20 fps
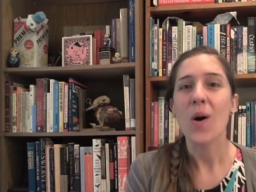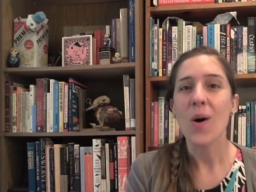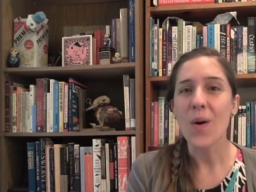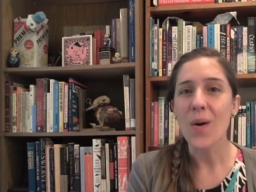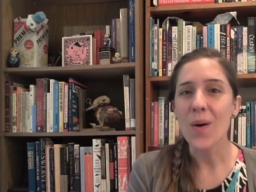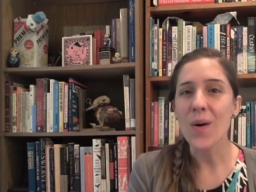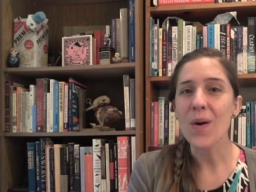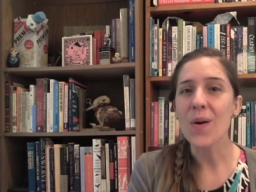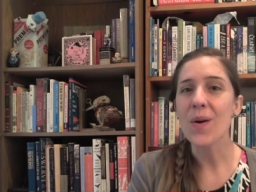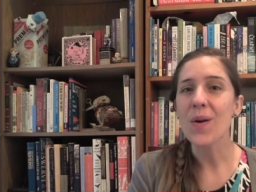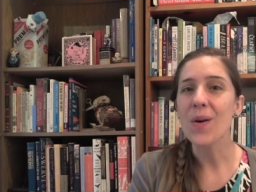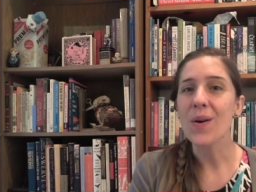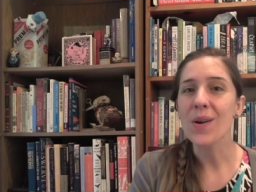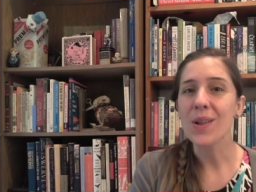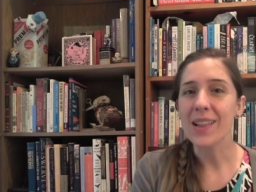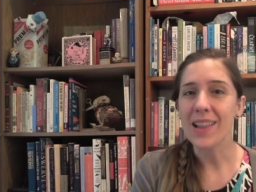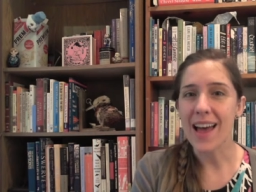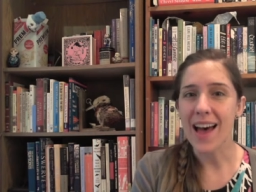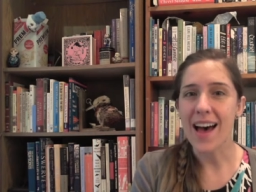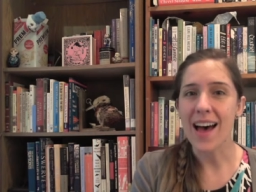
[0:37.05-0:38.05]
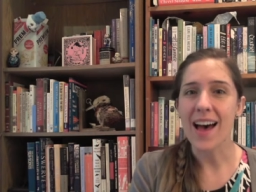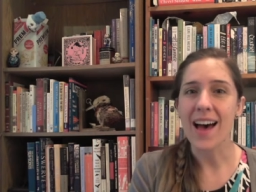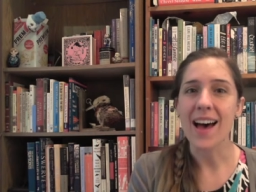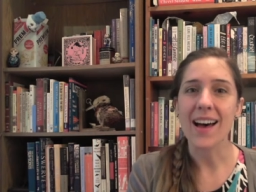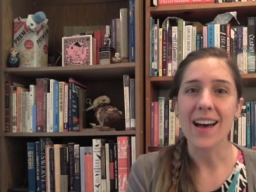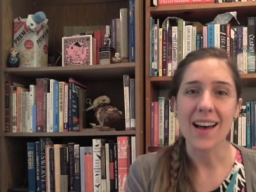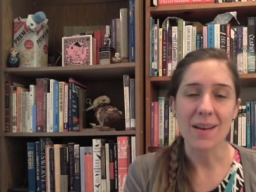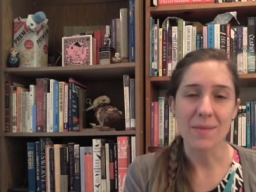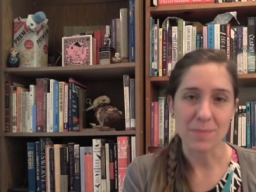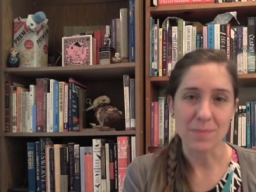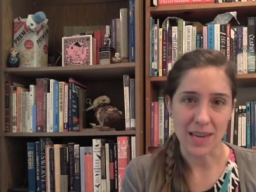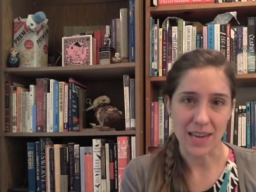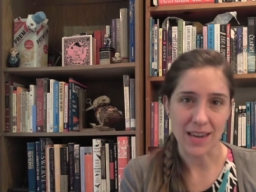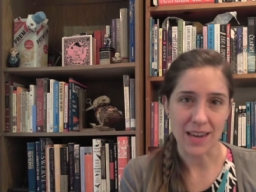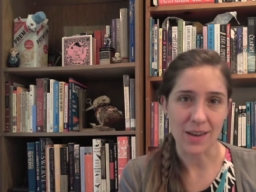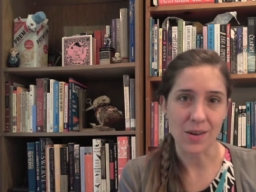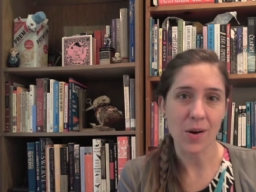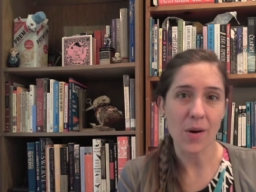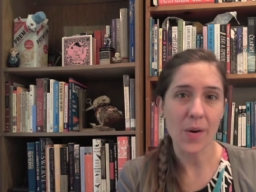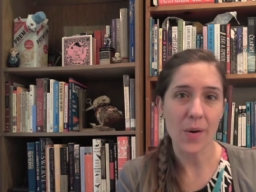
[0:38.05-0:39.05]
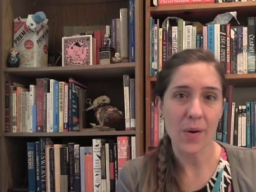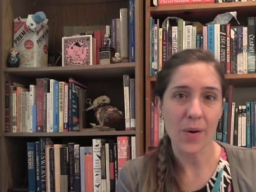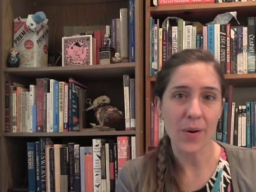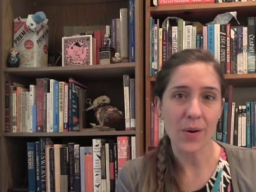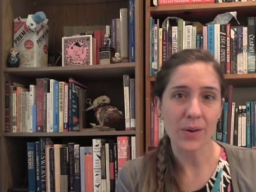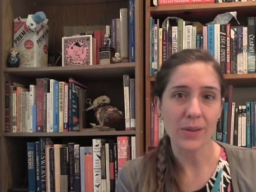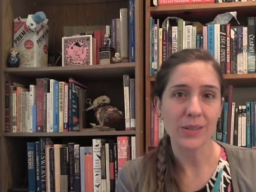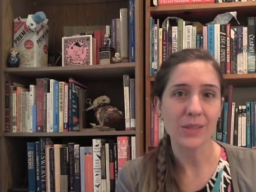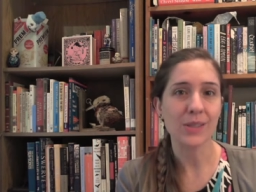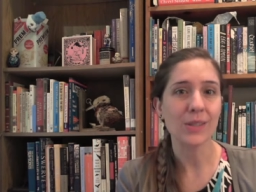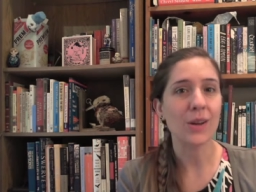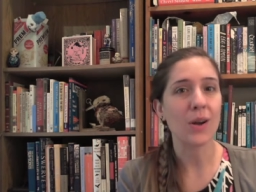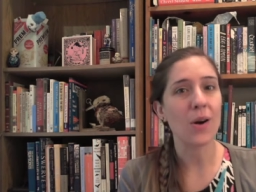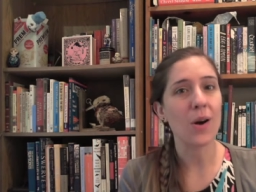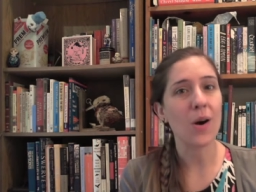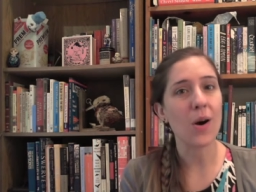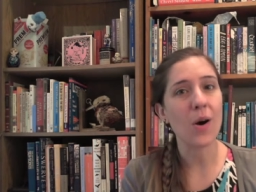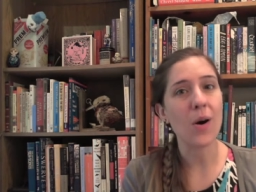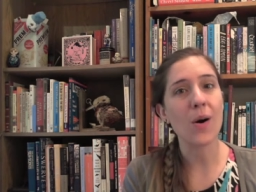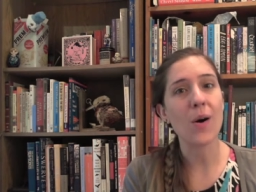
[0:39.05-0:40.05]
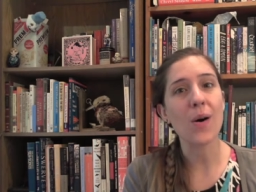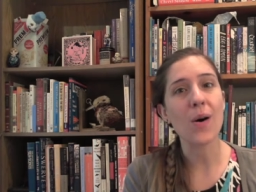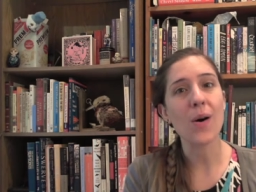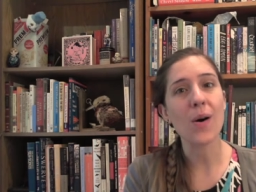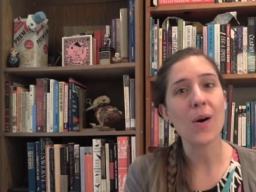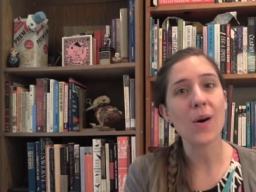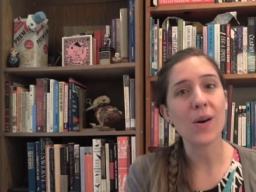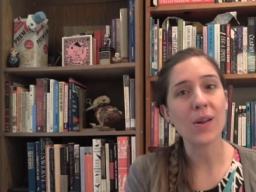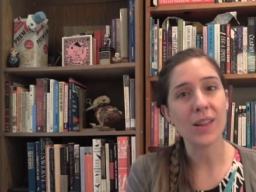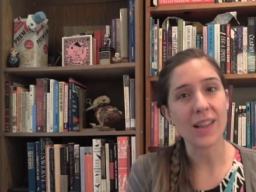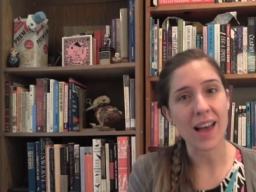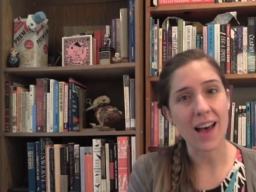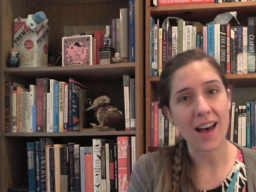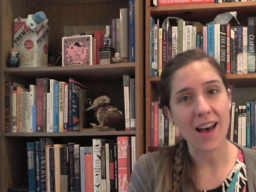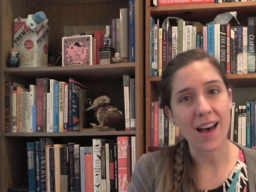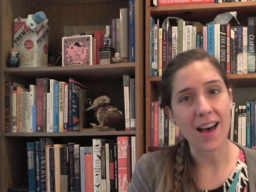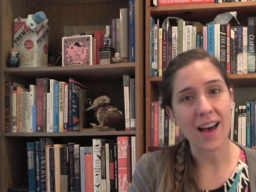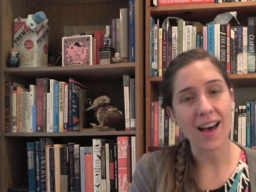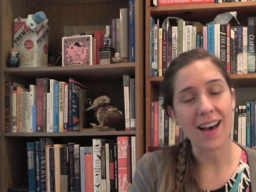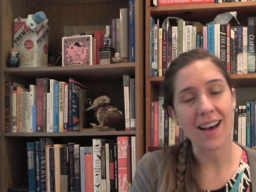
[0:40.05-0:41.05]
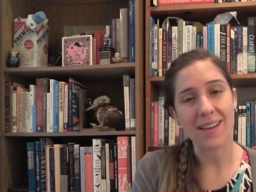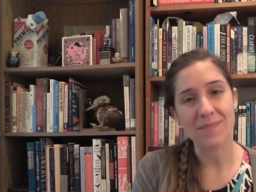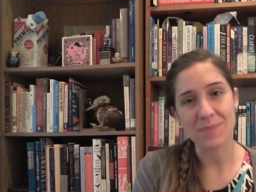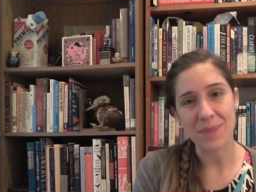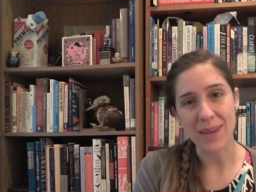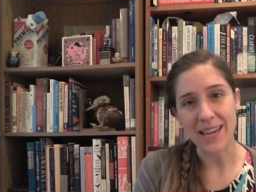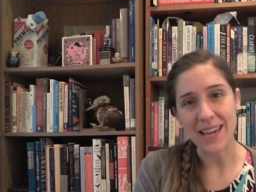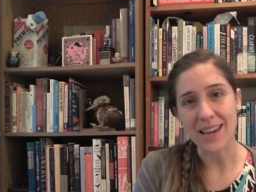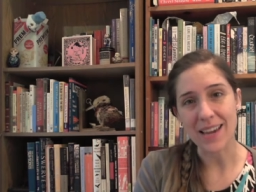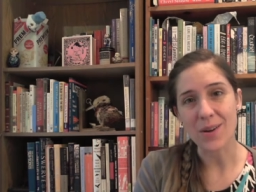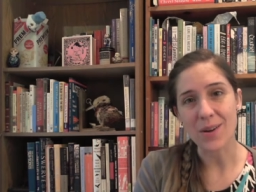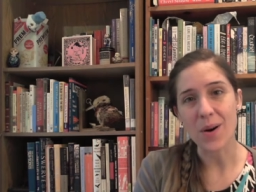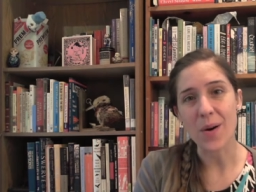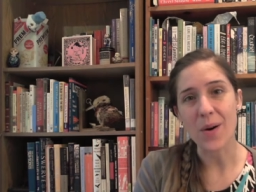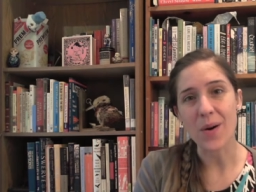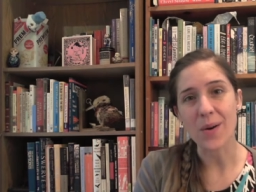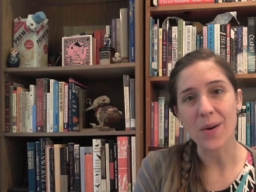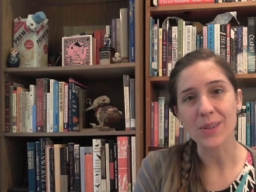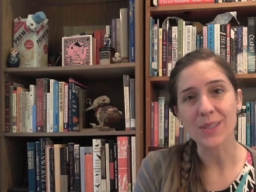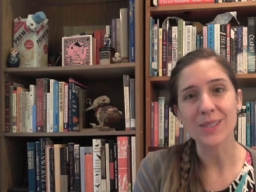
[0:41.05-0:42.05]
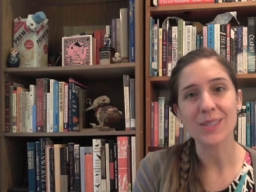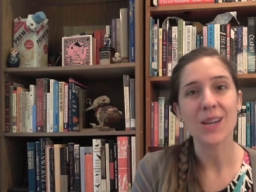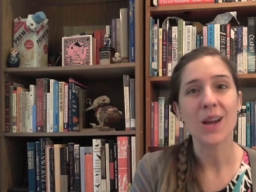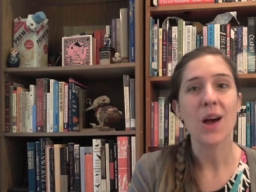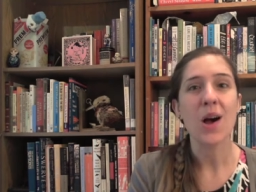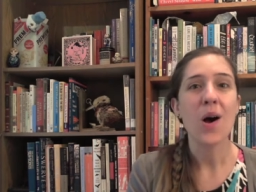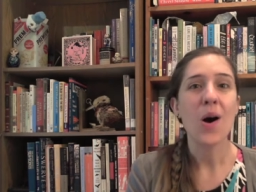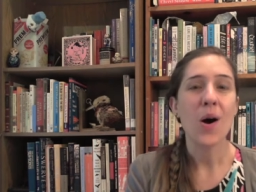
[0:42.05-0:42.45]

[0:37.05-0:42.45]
Hola amigos, hola amigos,